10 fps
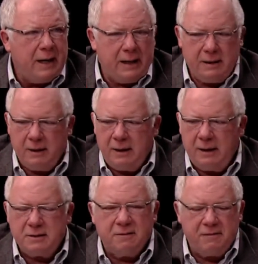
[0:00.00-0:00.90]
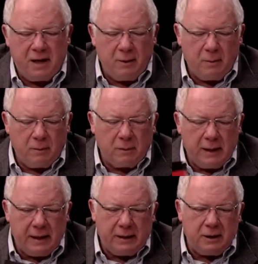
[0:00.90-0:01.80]
And it's available,
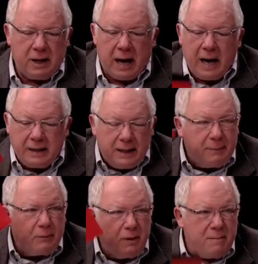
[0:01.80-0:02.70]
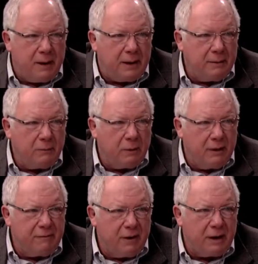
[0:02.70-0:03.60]
and I keep it with me.
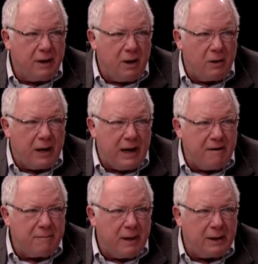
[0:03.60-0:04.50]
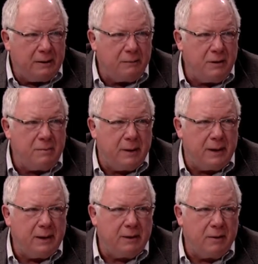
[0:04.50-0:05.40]
Wherever I go, I have mine with
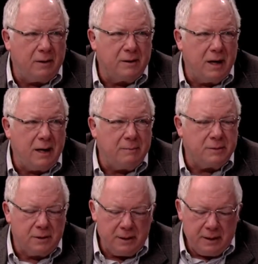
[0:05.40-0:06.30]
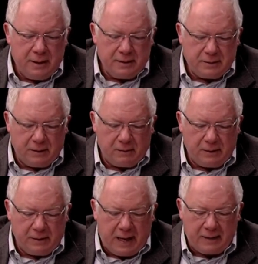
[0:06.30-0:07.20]
me at all times. Yeah. So
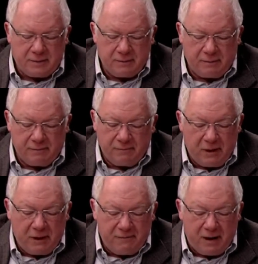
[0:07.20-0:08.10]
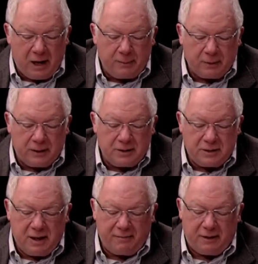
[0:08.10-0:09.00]
that's very valuable in
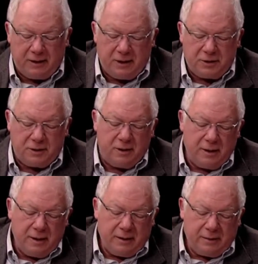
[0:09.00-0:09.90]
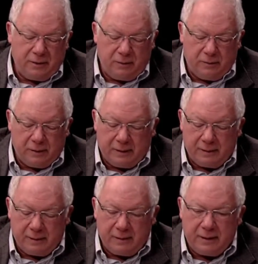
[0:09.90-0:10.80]
itself, in addition to
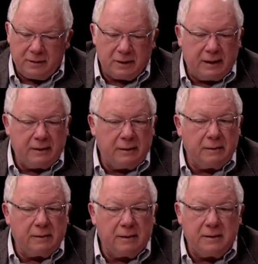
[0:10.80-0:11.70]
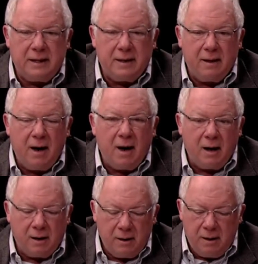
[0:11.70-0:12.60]
things like the
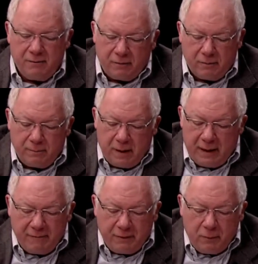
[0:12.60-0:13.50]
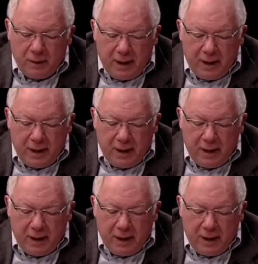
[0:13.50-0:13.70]
DNR. For everyone